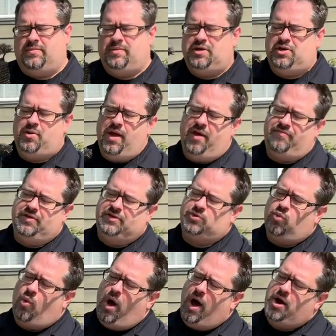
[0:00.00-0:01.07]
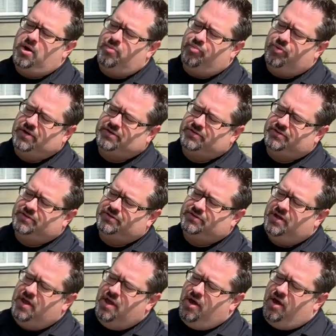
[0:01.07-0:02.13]
I mean, you have these wire
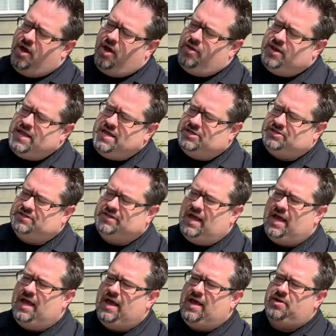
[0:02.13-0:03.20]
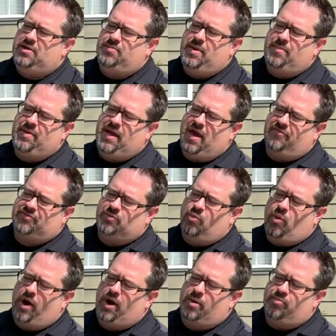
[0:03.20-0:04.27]
bristles on each side. You maybe have some
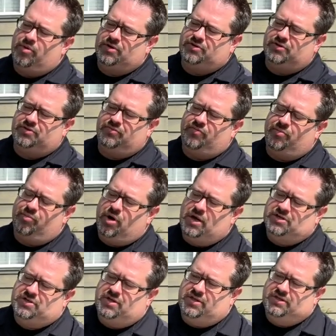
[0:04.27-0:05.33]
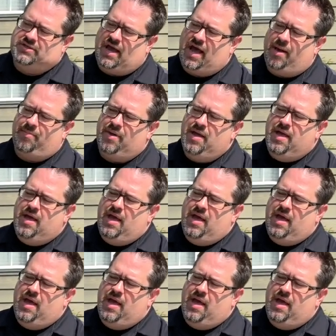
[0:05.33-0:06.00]
wire bristles of a brush on the top.